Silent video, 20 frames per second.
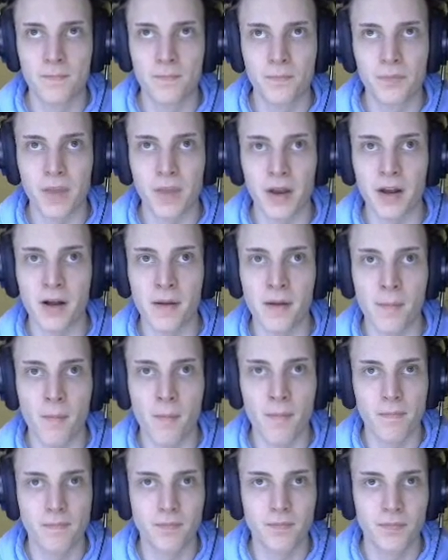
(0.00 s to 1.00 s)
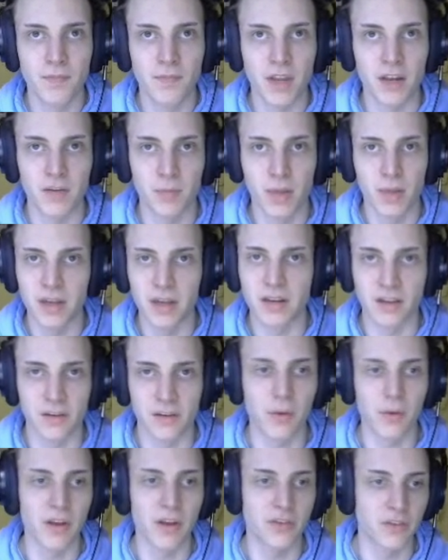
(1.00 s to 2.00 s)
kind of playtest
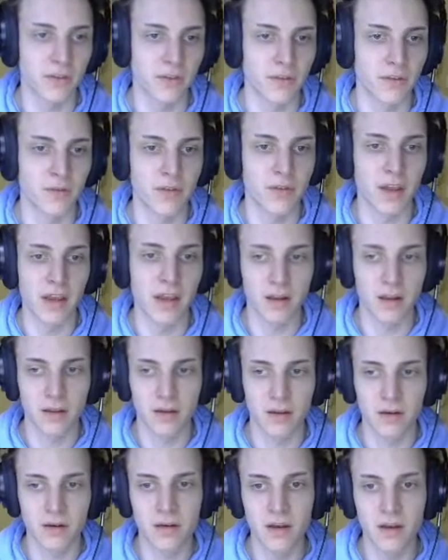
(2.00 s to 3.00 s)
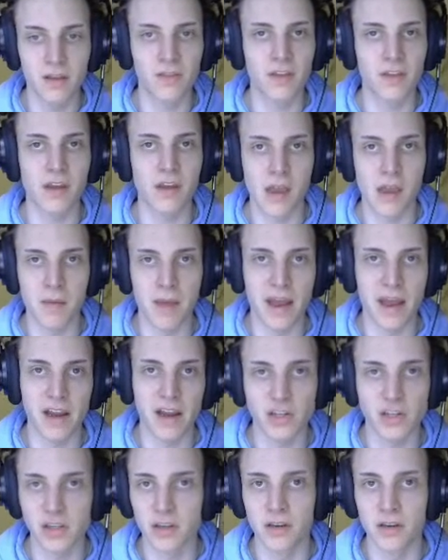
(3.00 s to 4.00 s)
questions of like, does the game
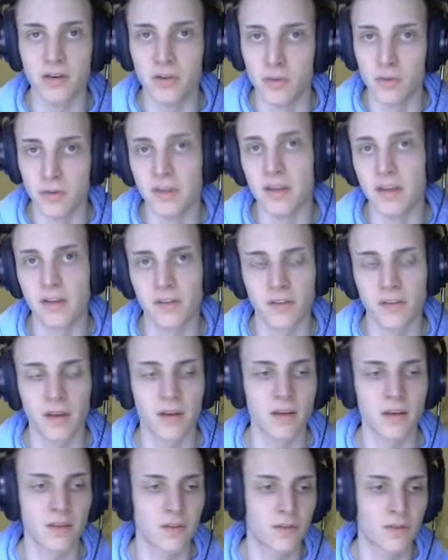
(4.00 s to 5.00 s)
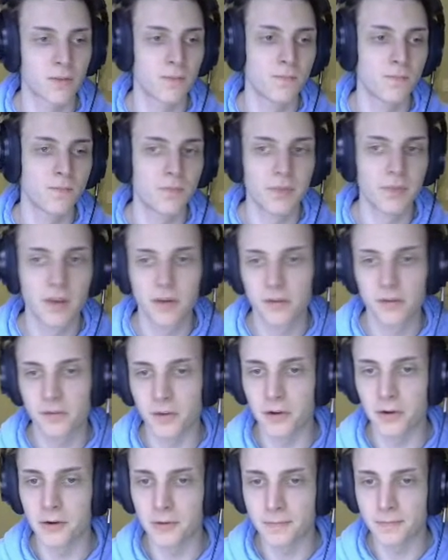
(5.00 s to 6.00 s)
actually do these things?
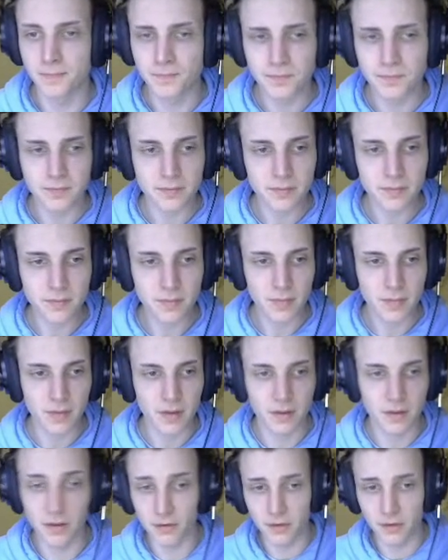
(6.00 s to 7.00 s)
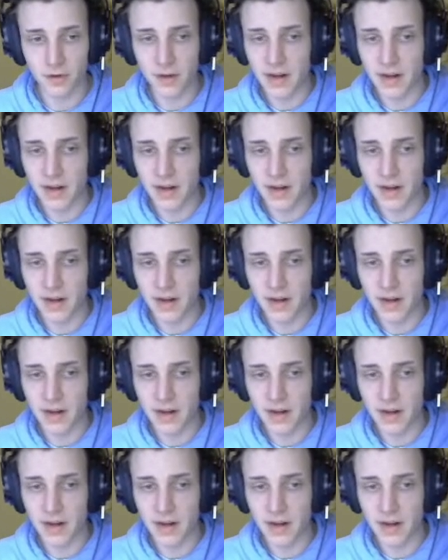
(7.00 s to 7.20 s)
So this is a good